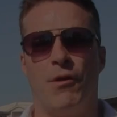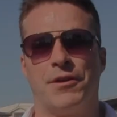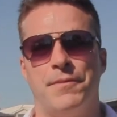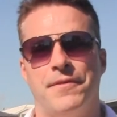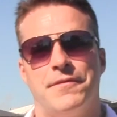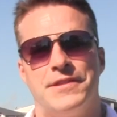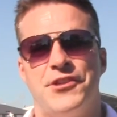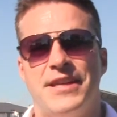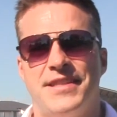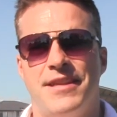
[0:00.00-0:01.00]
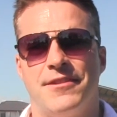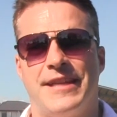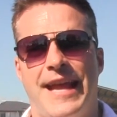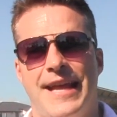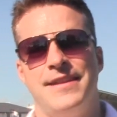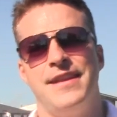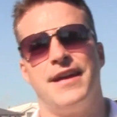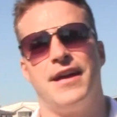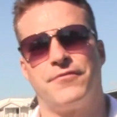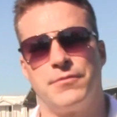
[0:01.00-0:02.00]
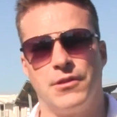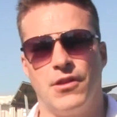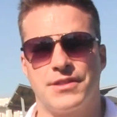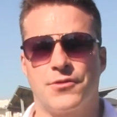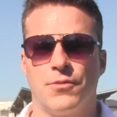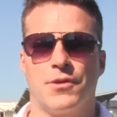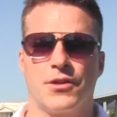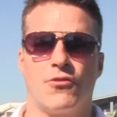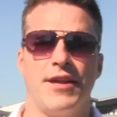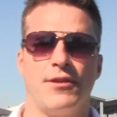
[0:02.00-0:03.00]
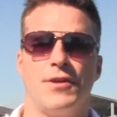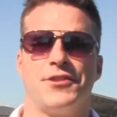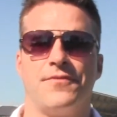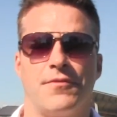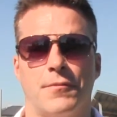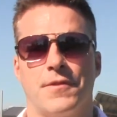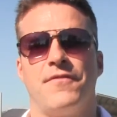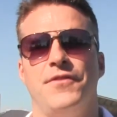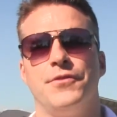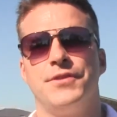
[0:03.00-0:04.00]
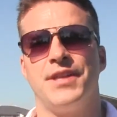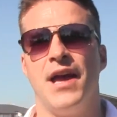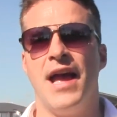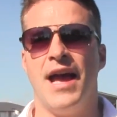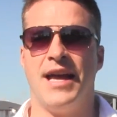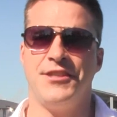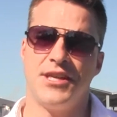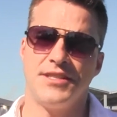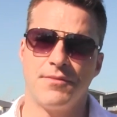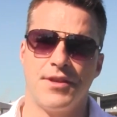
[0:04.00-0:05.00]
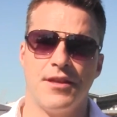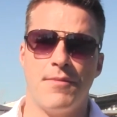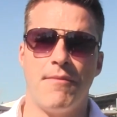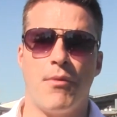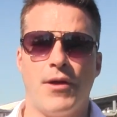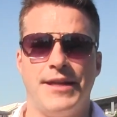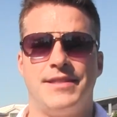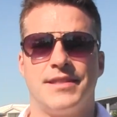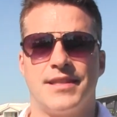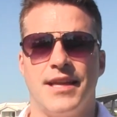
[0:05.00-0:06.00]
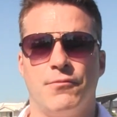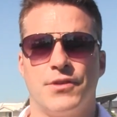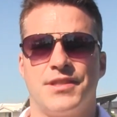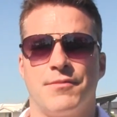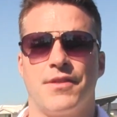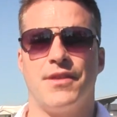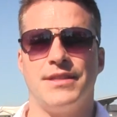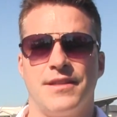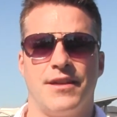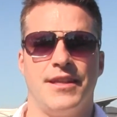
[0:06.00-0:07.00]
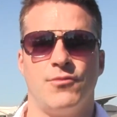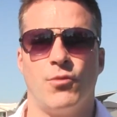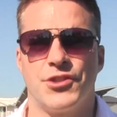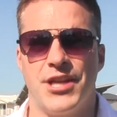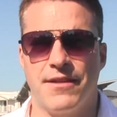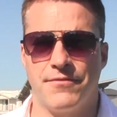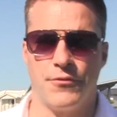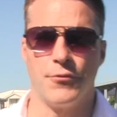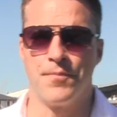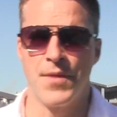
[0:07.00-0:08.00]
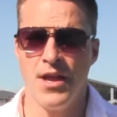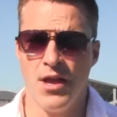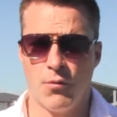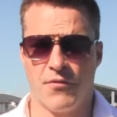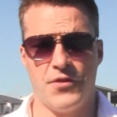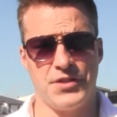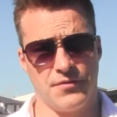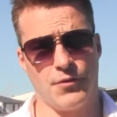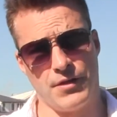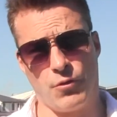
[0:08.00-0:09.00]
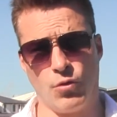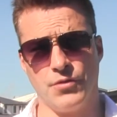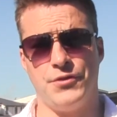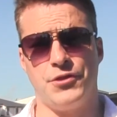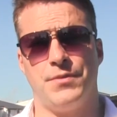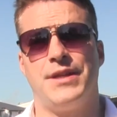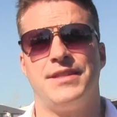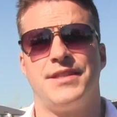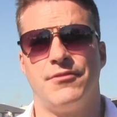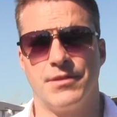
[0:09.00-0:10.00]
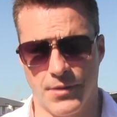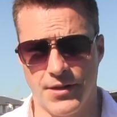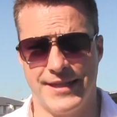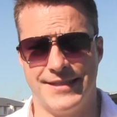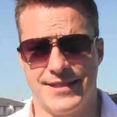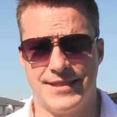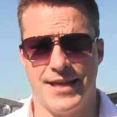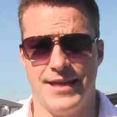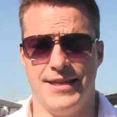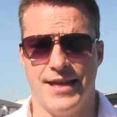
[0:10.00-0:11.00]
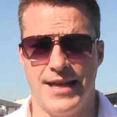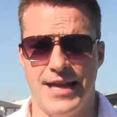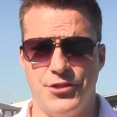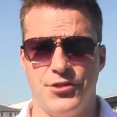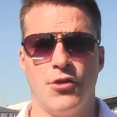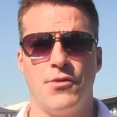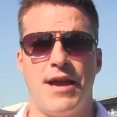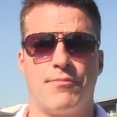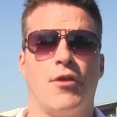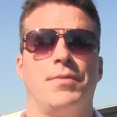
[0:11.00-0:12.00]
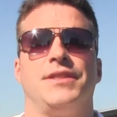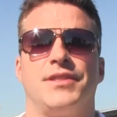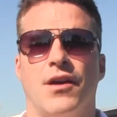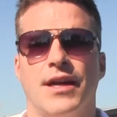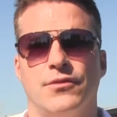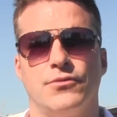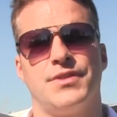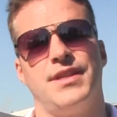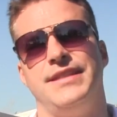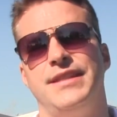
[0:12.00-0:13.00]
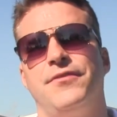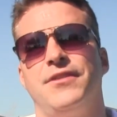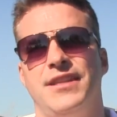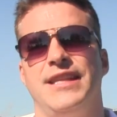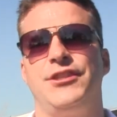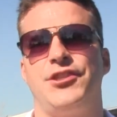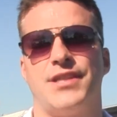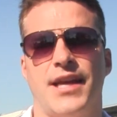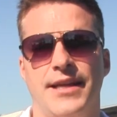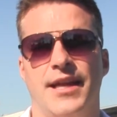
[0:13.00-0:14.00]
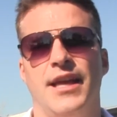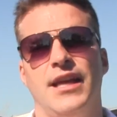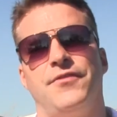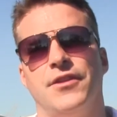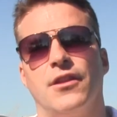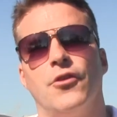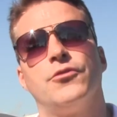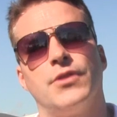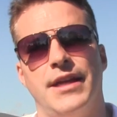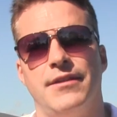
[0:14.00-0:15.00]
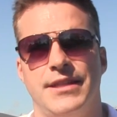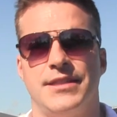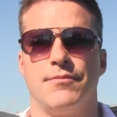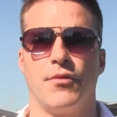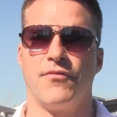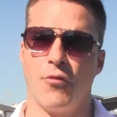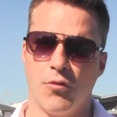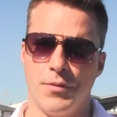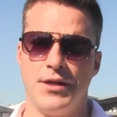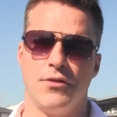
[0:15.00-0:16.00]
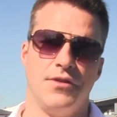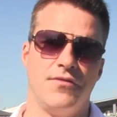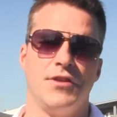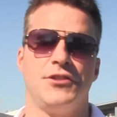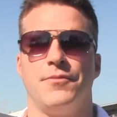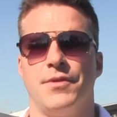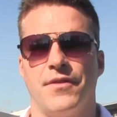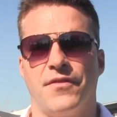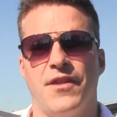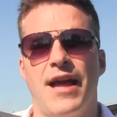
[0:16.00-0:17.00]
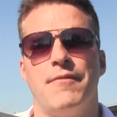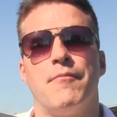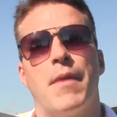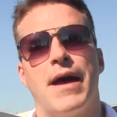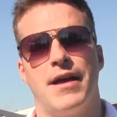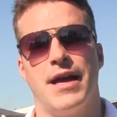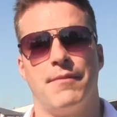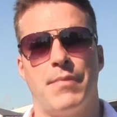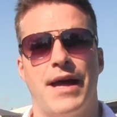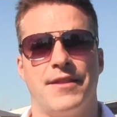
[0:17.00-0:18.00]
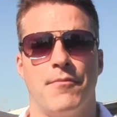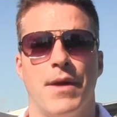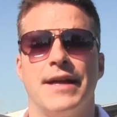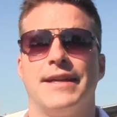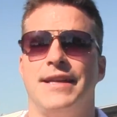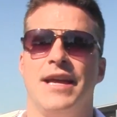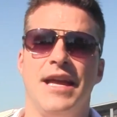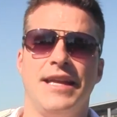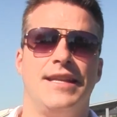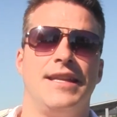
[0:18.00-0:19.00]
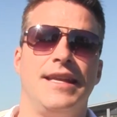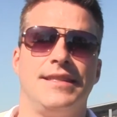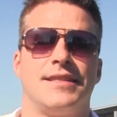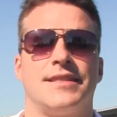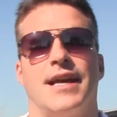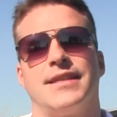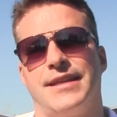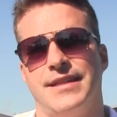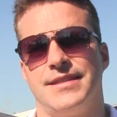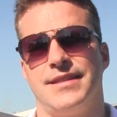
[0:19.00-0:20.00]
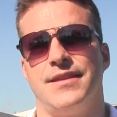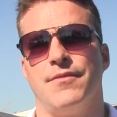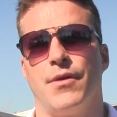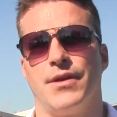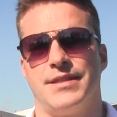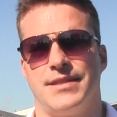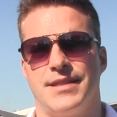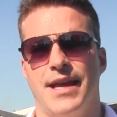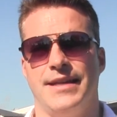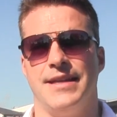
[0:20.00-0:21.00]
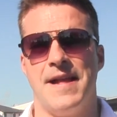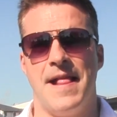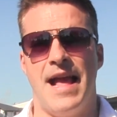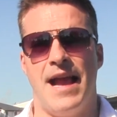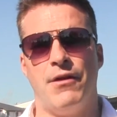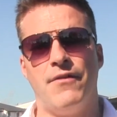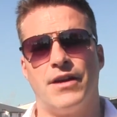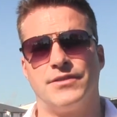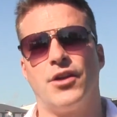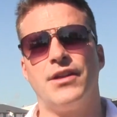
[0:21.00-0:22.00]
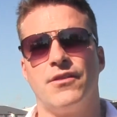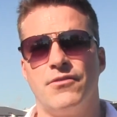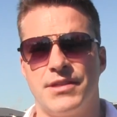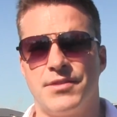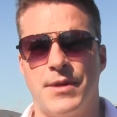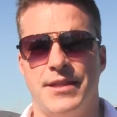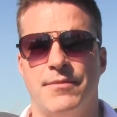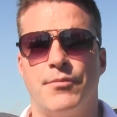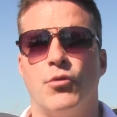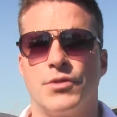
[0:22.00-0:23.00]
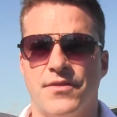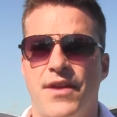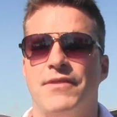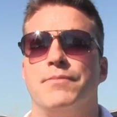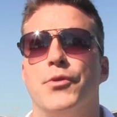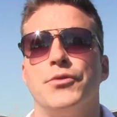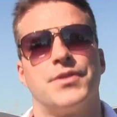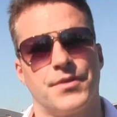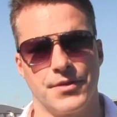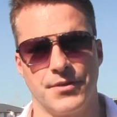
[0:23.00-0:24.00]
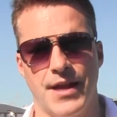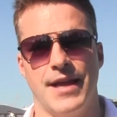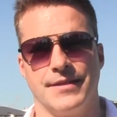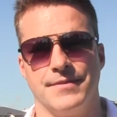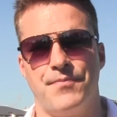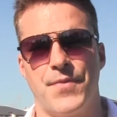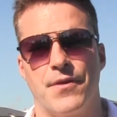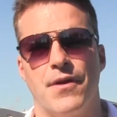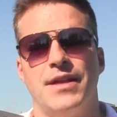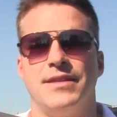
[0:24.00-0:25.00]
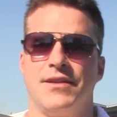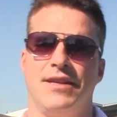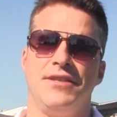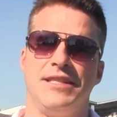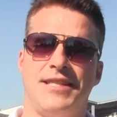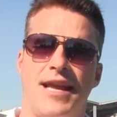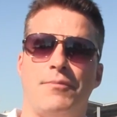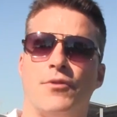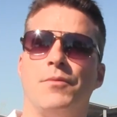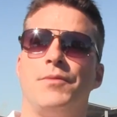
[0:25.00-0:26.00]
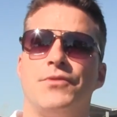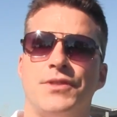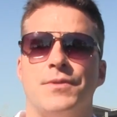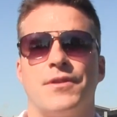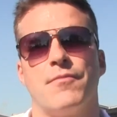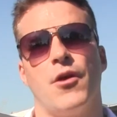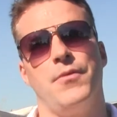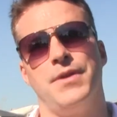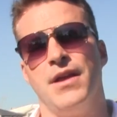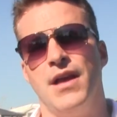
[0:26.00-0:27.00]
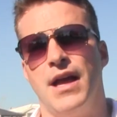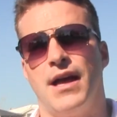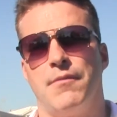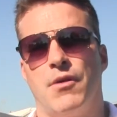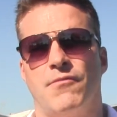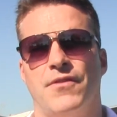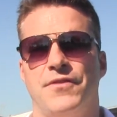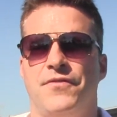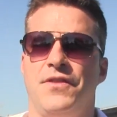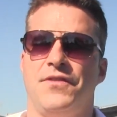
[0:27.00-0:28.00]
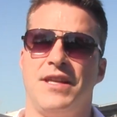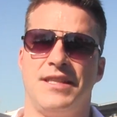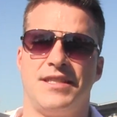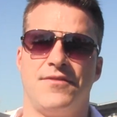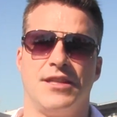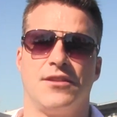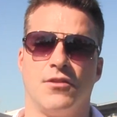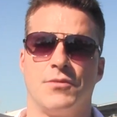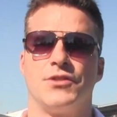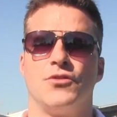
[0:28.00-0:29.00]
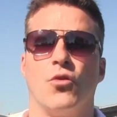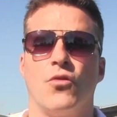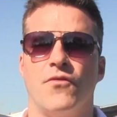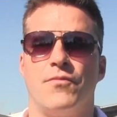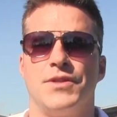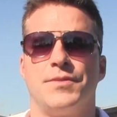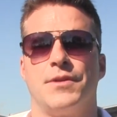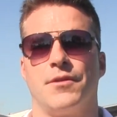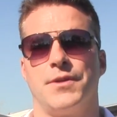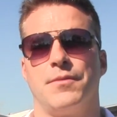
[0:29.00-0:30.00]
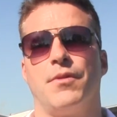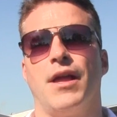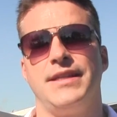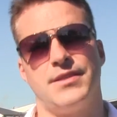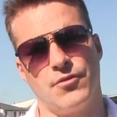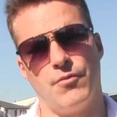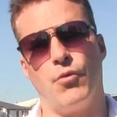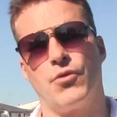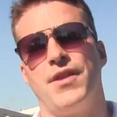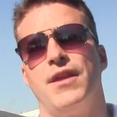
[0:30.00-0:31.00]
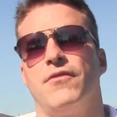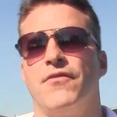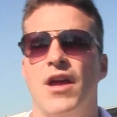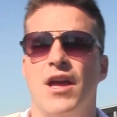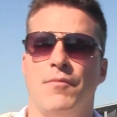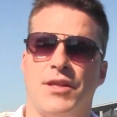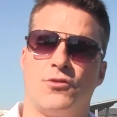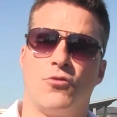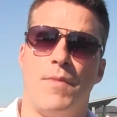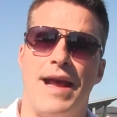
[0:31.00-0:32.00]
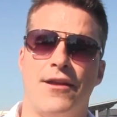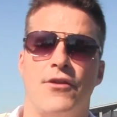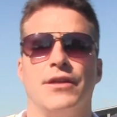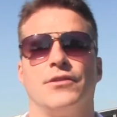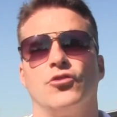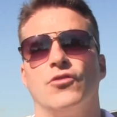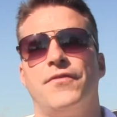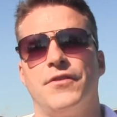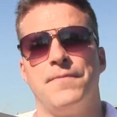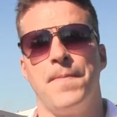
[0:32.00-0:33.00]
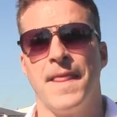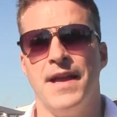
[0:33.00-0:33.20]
Welcome everyone, Jace here again from Alliance Corp. Got a great question from one of the viewers. Hey Jace, I'm thinking about buying Interstate. What are some of the things that I need to watch out for? Well, first of all of you should be considering buying Interstate. As you know, with our property cycles, they're different in each state. If your local area isn't performing or you've reached a bit of a flat part in the market, you need to start to consider to buy Interstate. However, don't underestimate the importance of having boots on the ground. All right, I'll give you an example. I'm in Brisbane at the moment. I'm roughly 15 to 17 kilometres north of Brisbane. I'm in a place on the border there of a place called Mango Hill and Griffin.